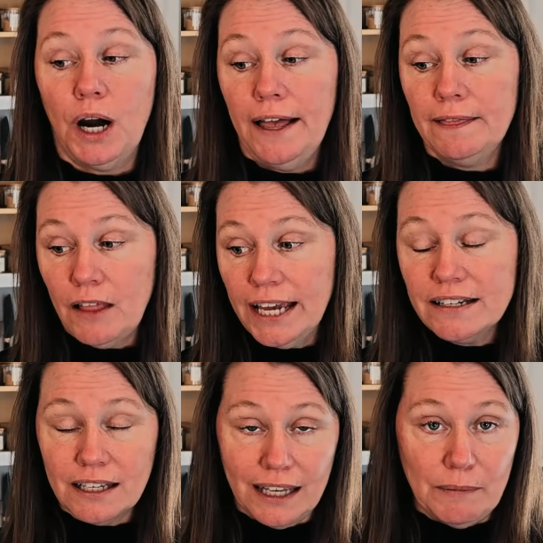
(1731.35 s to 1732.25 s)
I
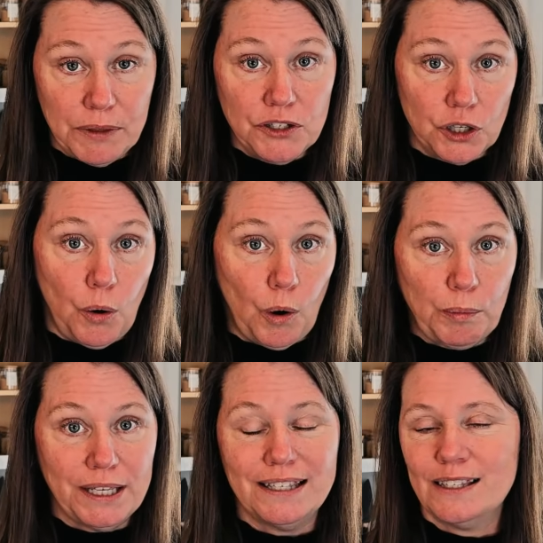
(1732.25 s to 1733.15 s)
like to keep the
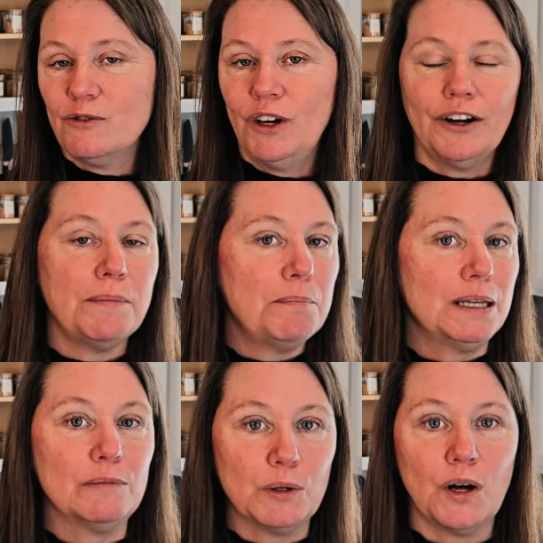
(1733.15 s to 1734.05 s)
decor pieces very
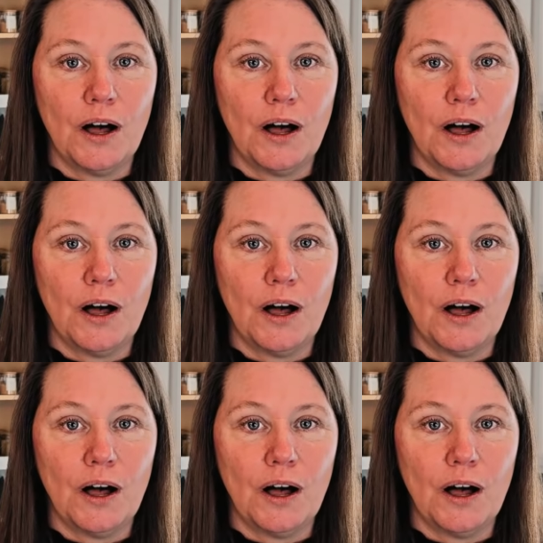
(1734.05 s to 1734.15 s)
minimal